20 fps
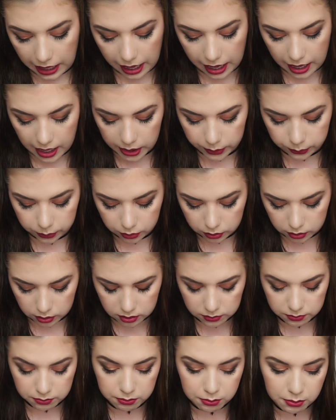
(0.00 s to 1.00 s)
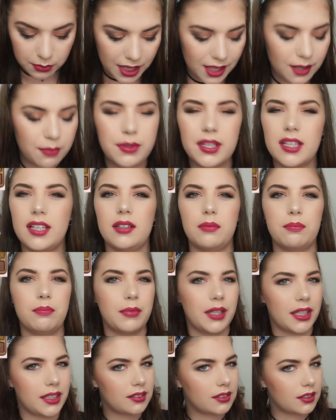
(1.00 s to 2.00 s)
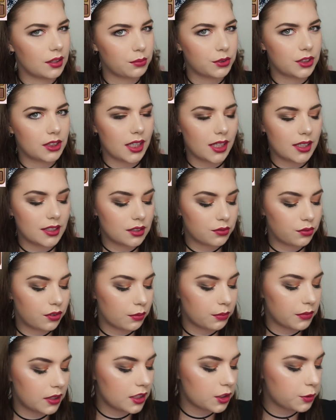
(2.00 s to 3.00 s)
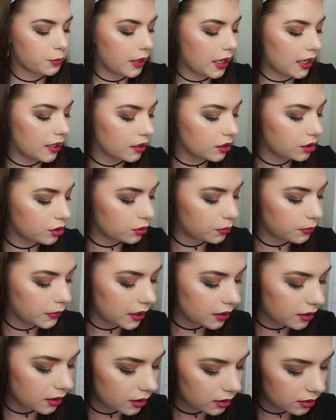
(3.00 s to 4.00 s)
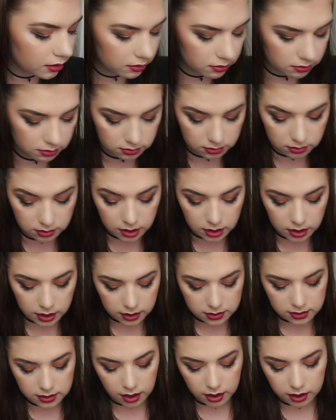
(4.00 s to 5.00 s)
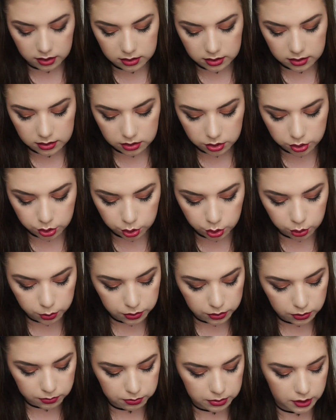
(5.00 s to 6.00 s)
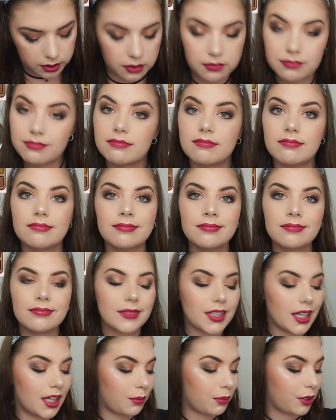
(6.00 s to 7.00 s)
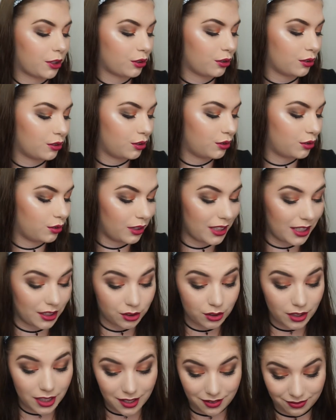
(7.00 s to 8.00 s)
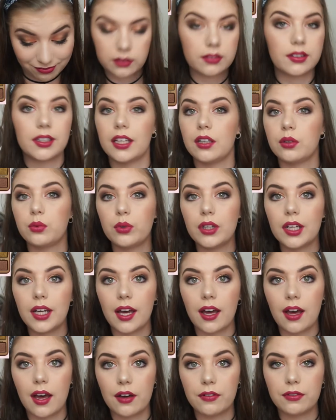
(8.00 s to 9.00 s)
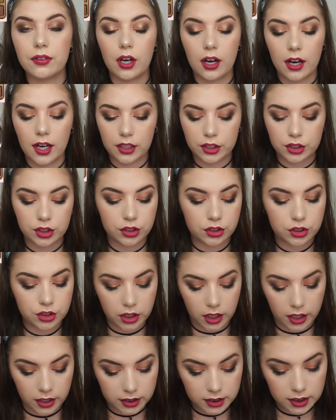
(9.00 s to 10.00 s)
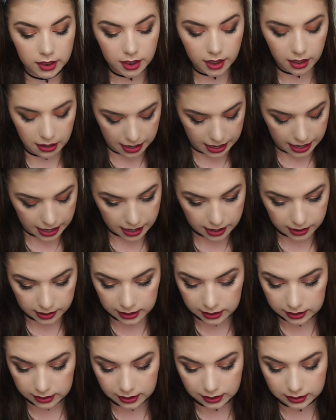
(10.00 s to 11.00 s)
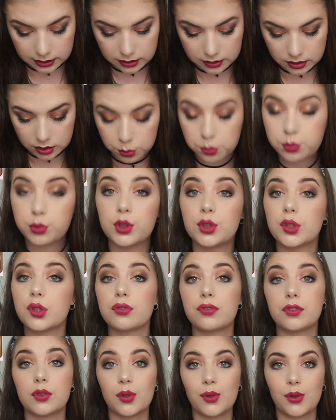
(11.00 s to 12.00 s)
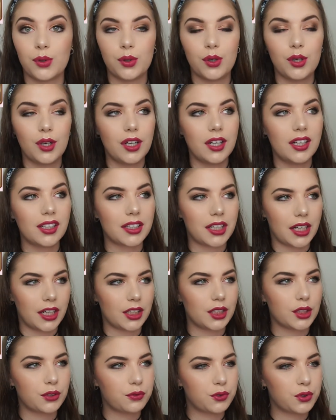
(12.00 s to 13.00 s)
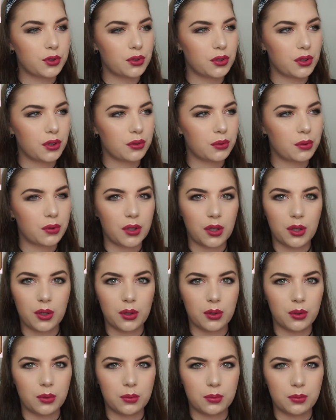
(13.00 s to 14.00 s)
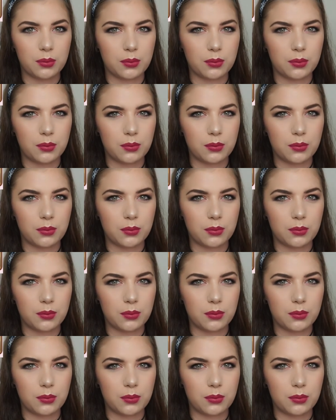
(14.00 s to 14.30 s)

I would maybe mix some shades from this palette to make the exact dupe, but I'm not going to do that today. Then we have Hot Toddy, and that is a beautiful kind of dupe from